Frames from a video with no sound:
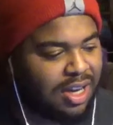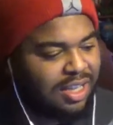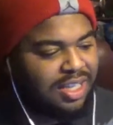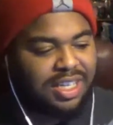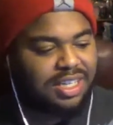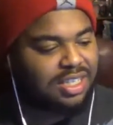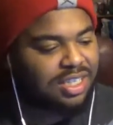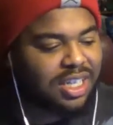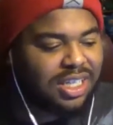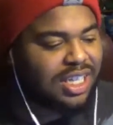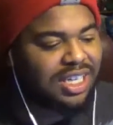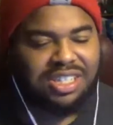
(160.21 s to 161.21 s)
This
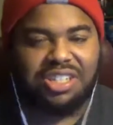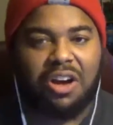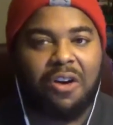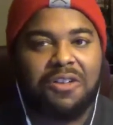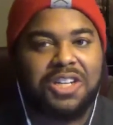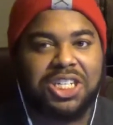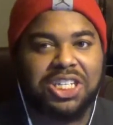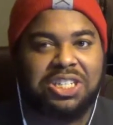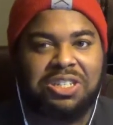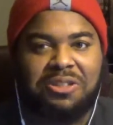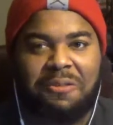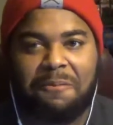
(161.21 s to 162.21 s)
Teen Titans Go is
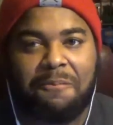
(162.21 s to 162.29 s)
just...